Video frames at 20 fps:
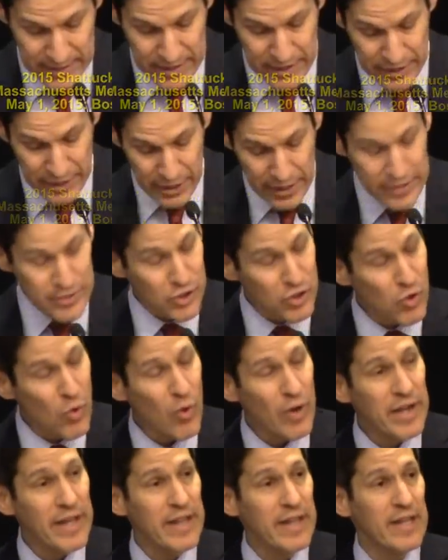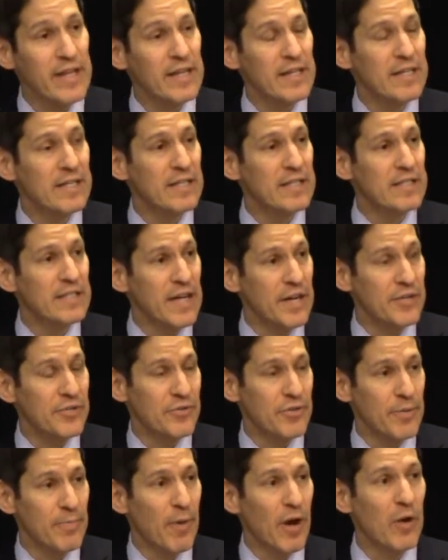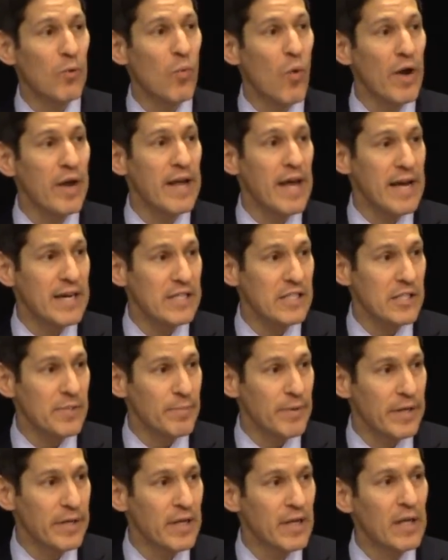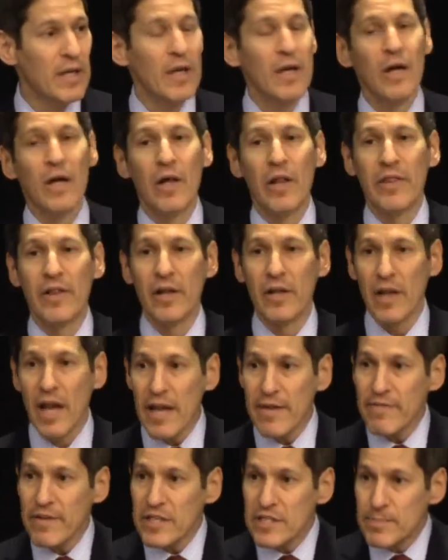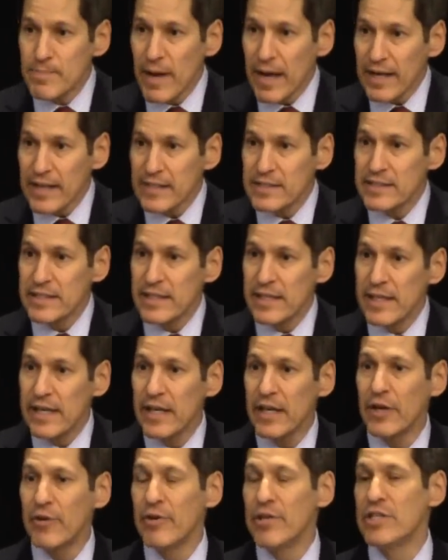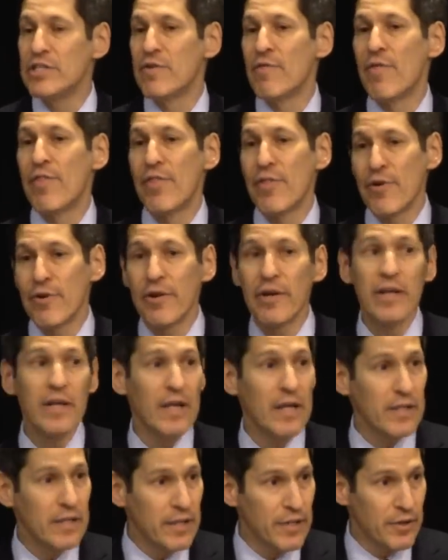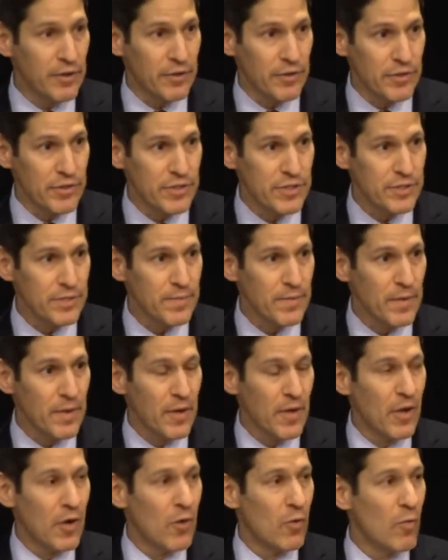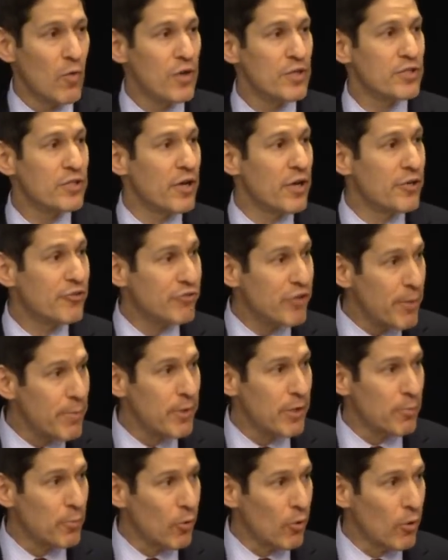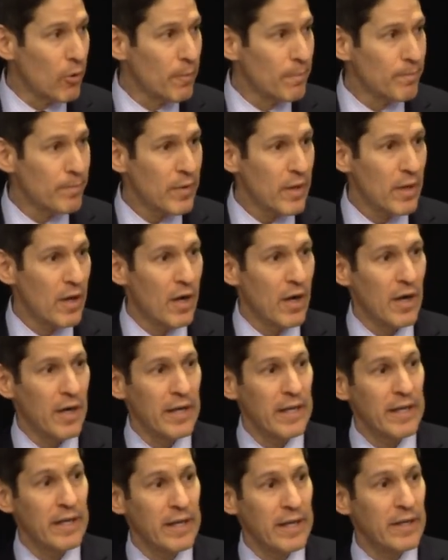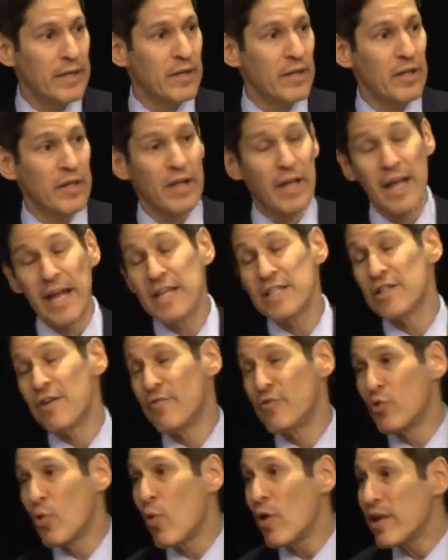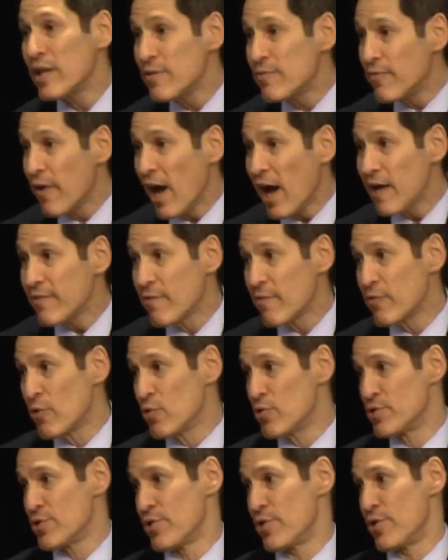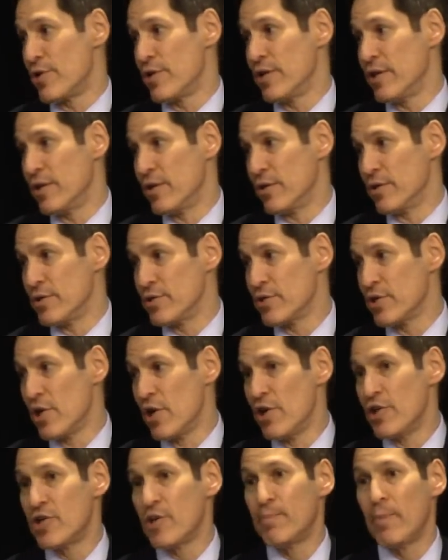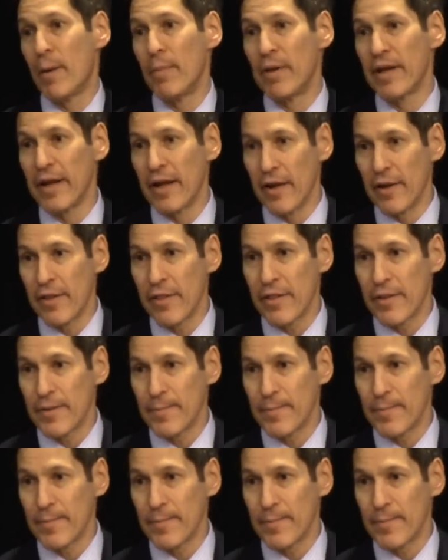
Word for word: in the 20th century, by one estimate, the life expectancy increase of 30 years was attributable uh, in the case of 25 of those 30 years to public health.